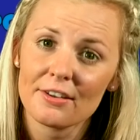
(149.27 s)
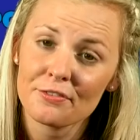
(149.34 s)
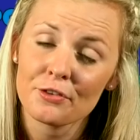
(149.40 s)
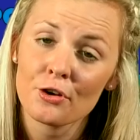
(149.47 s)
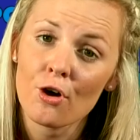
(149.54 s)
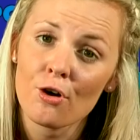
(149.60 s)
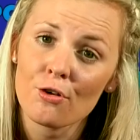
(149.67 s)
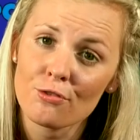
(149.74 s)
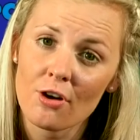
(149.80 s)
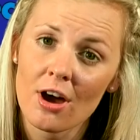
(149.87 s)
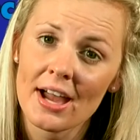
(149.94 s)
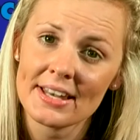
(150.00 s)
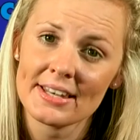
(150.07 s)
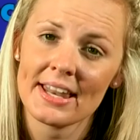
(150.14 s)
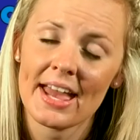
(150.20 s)
If not
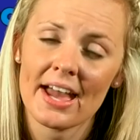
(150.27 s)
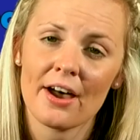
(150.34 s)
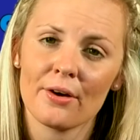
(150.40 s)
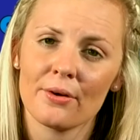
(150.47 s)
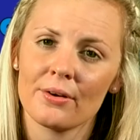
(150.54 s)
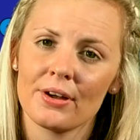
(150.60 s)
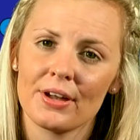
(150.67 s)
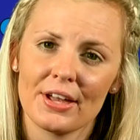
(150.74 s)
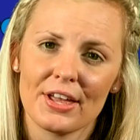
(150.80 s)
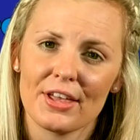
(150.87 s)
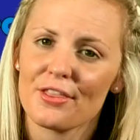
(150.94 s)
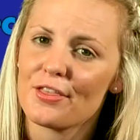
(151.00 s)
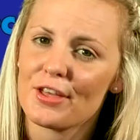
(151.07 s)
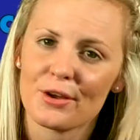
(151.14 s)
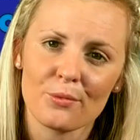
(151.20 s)
right now,
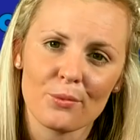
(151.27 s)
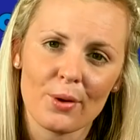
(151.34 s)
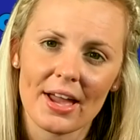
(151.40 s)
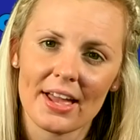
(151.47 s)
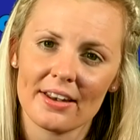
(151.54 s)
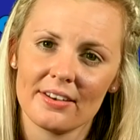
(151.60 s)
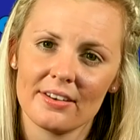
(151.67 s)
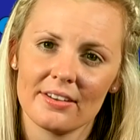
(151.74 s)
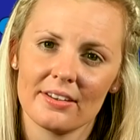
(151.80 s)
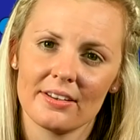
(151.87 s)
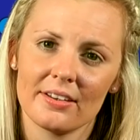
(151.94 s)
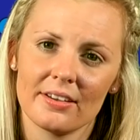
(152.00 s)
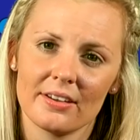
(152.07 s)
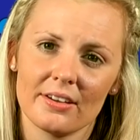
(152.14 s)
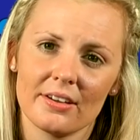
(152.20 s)
then
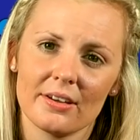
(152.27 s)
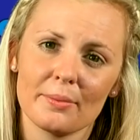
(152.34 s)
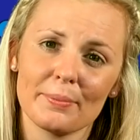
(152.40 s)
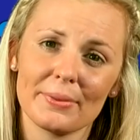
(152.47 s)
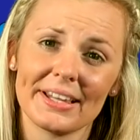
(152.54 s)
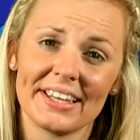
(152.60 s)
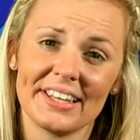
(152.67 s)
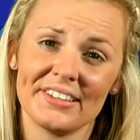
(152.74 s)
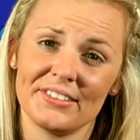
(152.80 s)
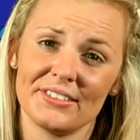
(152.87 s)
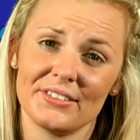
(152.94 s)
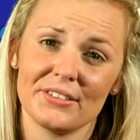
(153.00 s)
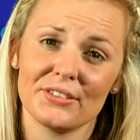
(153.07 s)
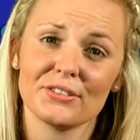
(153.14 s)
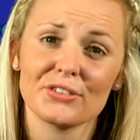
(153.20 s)
when? Please
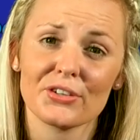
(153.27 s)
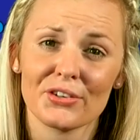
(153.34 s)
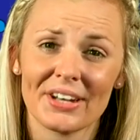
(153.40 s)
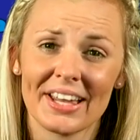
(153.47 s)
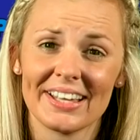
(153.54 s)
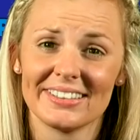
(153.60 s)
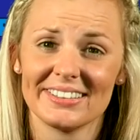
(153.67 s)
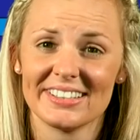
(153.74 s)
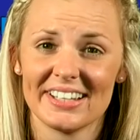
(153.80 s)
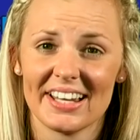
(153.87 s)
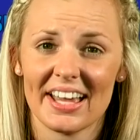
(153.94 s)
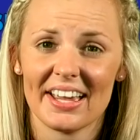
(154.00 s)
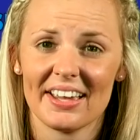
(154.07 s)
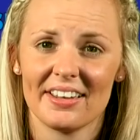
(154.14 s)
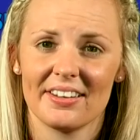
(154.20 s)
donate
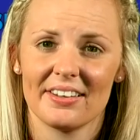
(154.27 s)
today.